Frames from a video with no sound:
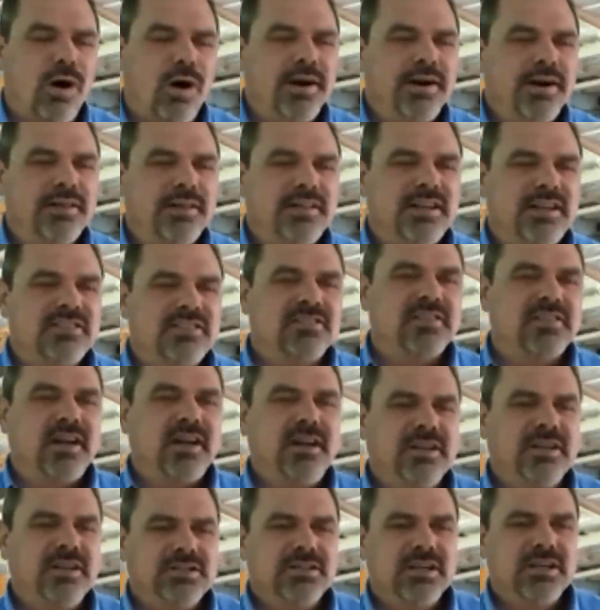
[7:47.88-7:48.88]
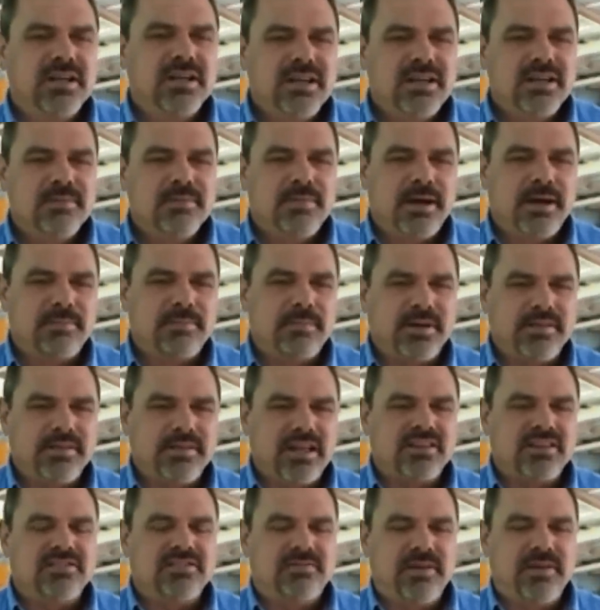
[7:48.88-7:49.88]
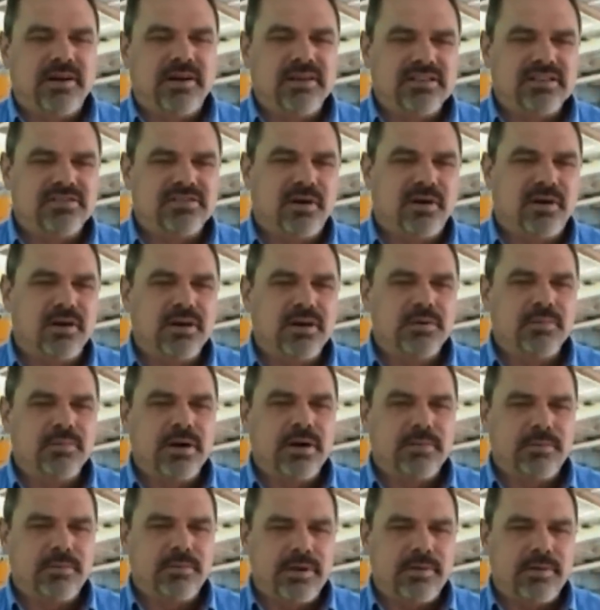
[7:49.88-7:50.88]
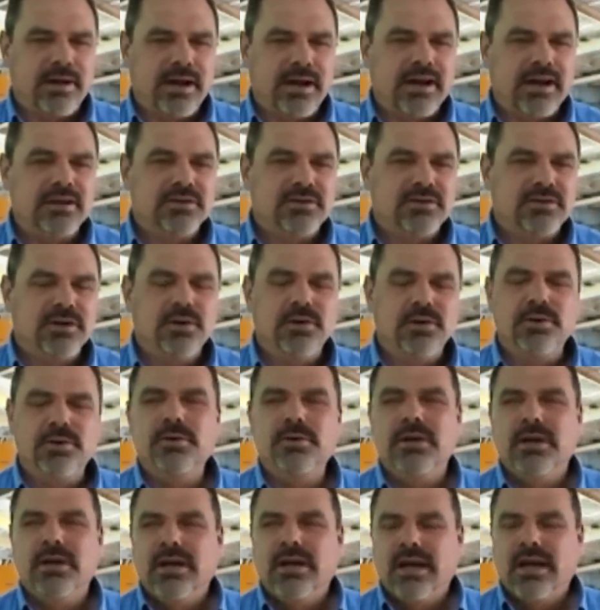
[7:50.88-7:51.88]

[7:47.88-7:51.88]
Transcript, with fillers: quite at that stage, but but that's very strongly where, where we're heading to.